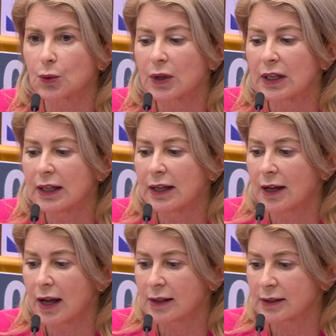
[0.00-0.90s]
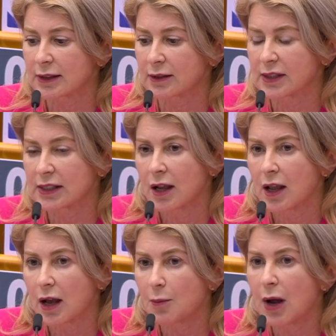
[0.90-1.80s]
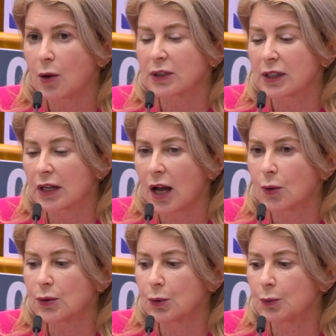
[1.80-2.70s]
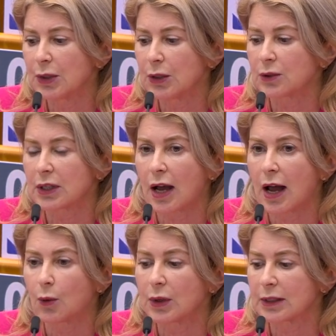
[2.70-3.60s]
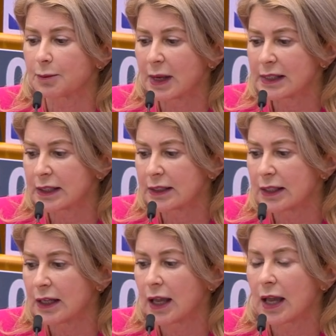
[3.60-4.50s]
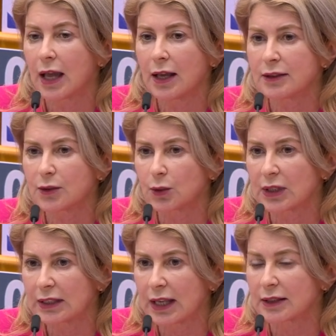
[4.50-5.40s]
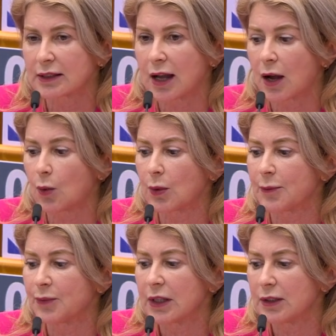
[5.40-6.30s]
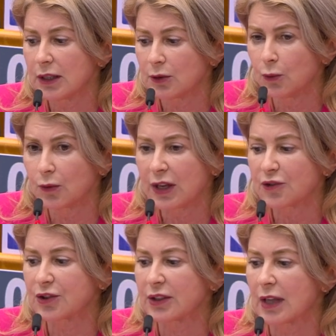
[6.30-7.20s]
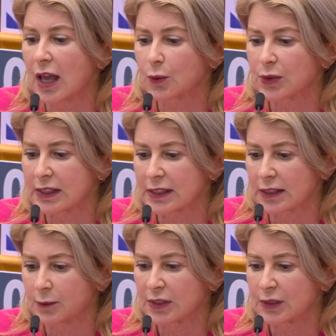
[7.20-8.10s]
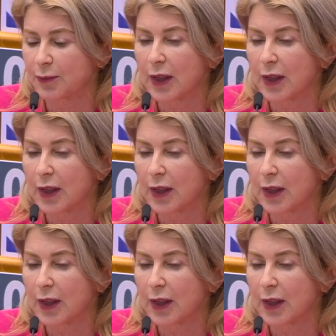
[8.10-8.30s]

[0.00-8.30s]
clear answers about how to build our capacity and to connect our innovation ecosystems.